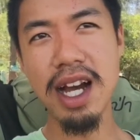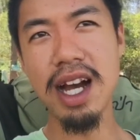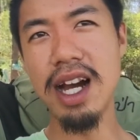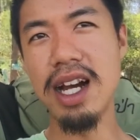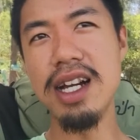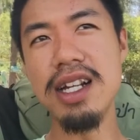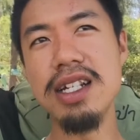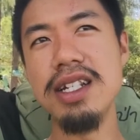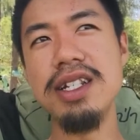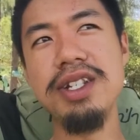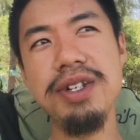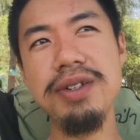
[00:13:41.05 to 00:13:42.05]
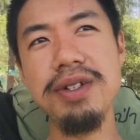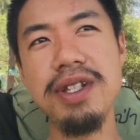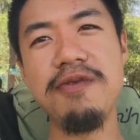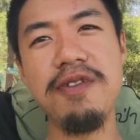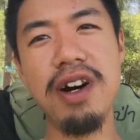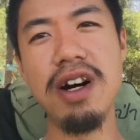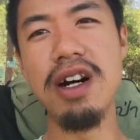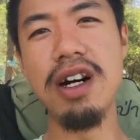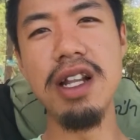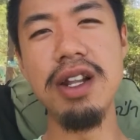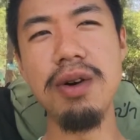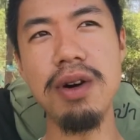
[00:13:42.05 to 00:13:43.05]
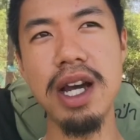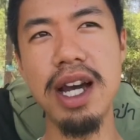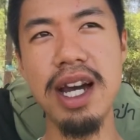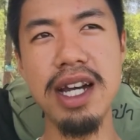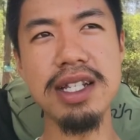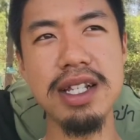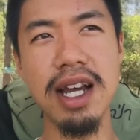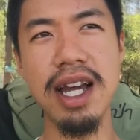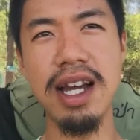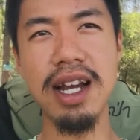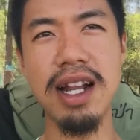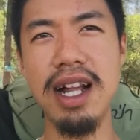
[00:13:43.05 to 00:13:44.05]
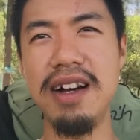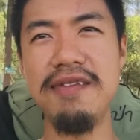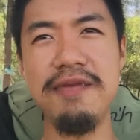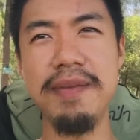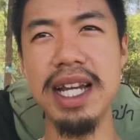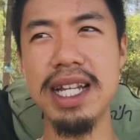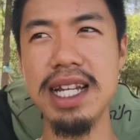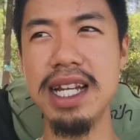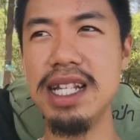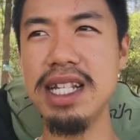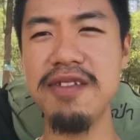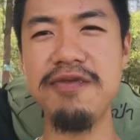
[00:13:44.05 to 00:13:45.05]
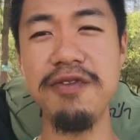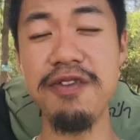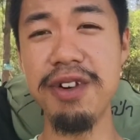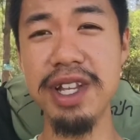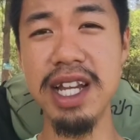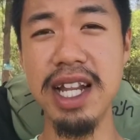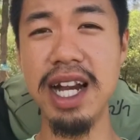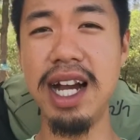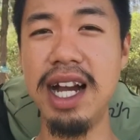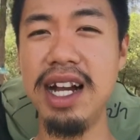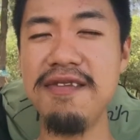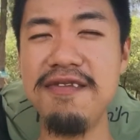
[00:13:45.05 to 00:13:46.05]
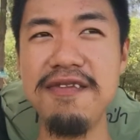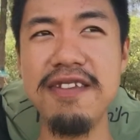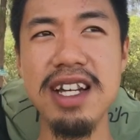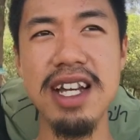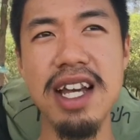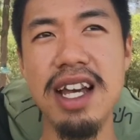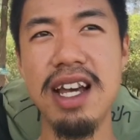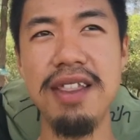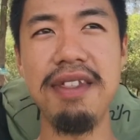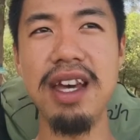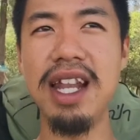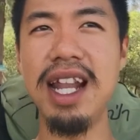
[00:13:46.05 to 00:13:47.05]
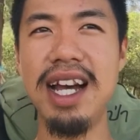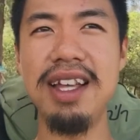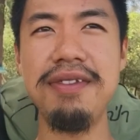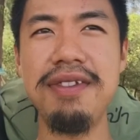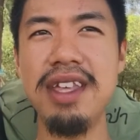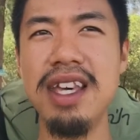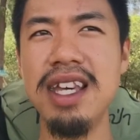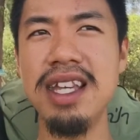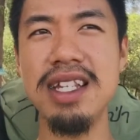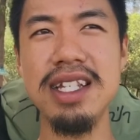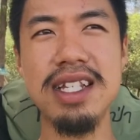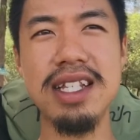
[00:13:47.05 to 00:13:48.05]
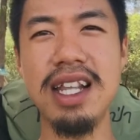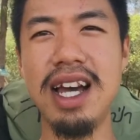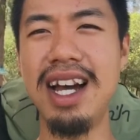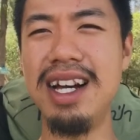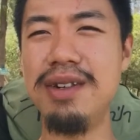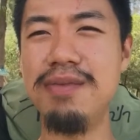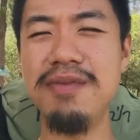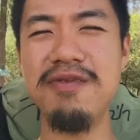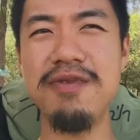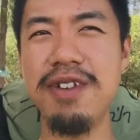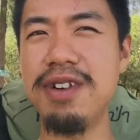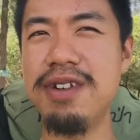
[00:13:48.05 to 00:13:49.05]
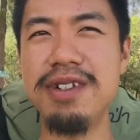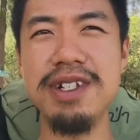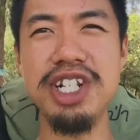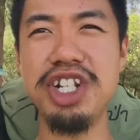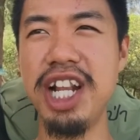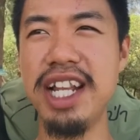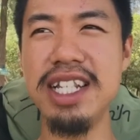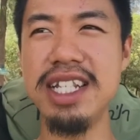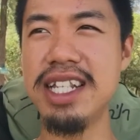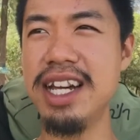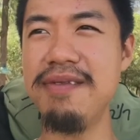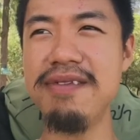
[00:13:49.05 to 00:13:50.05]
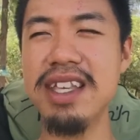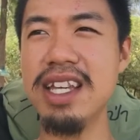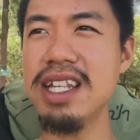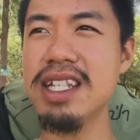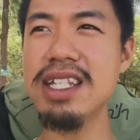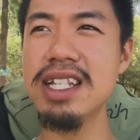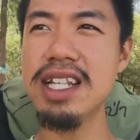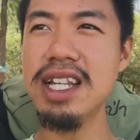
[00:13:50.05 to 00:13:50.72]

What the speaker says: I used for Nok Air as an aircraft mechanic for 4 years and a half, and then I think it's time for change something.